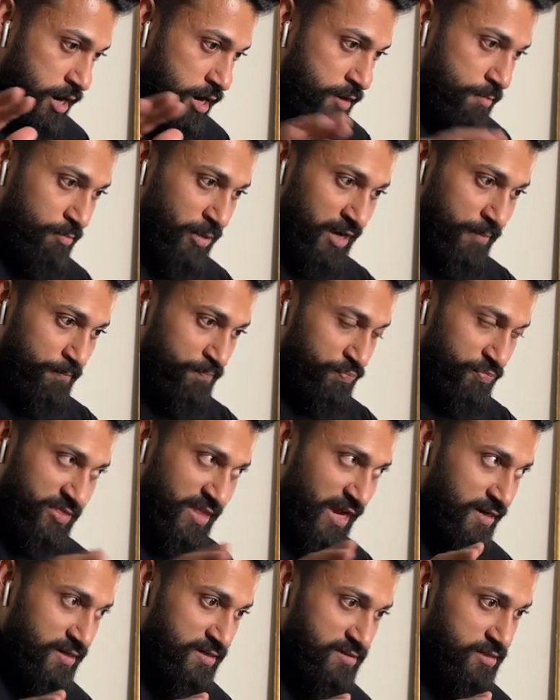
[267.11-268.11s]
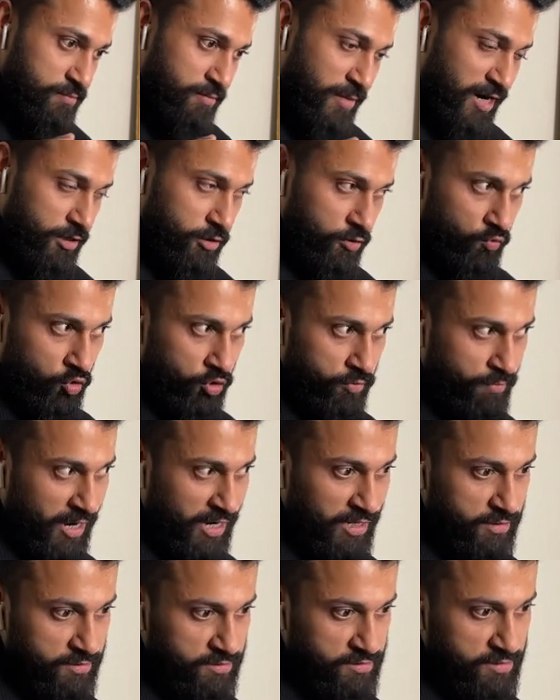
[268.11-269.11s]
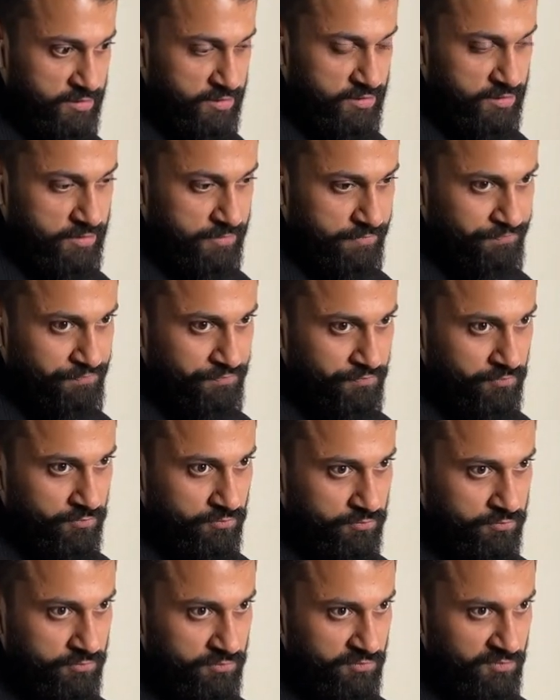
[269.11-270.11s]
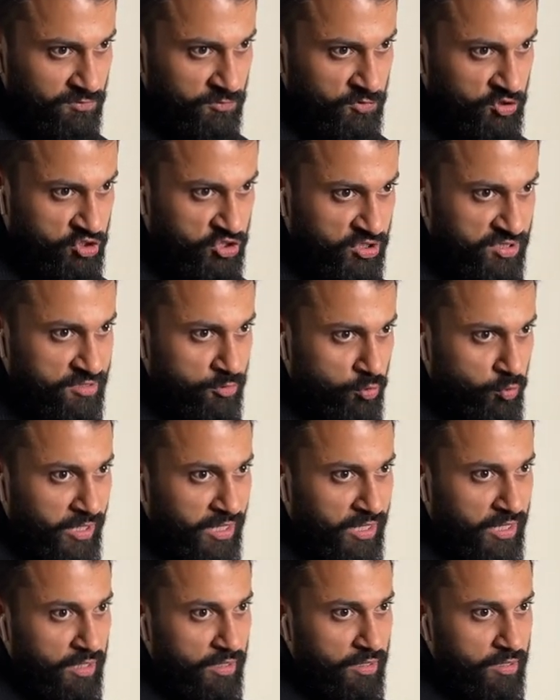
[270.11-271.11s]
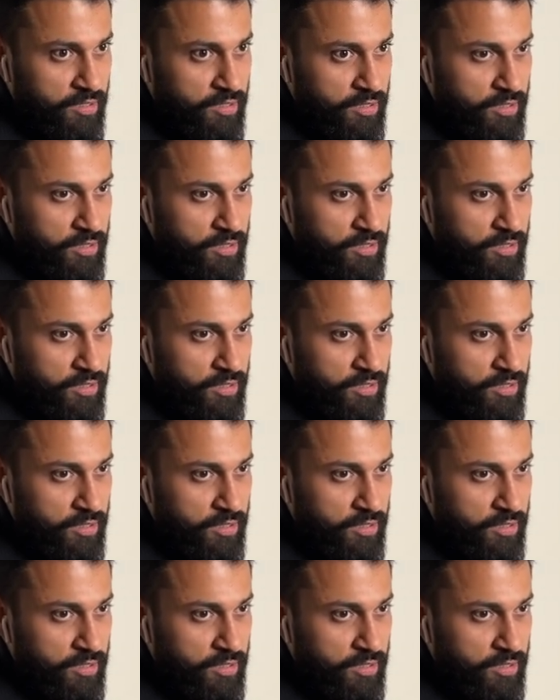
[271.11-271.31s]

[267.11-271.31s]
But that doesn't matter. What matters is just the way